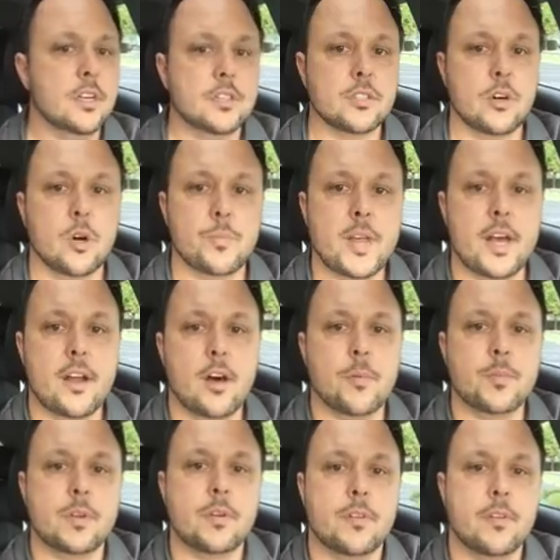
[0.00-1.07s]
So hope that
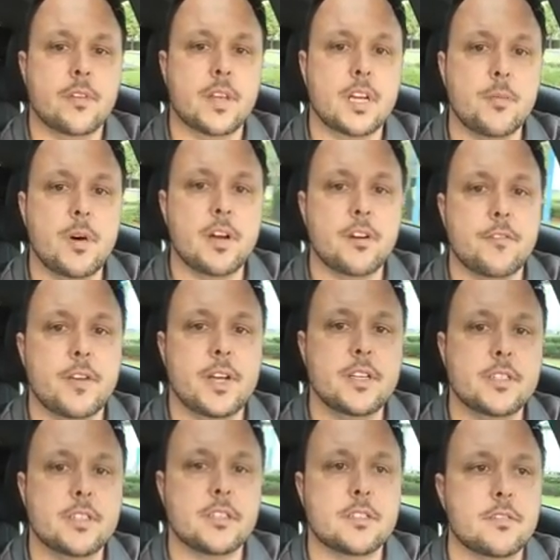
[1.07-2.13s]
helped. Think about your
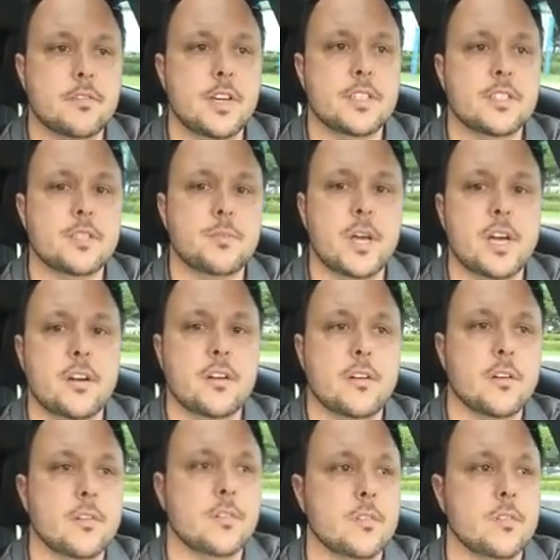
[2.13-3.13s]
phases. Phases matter.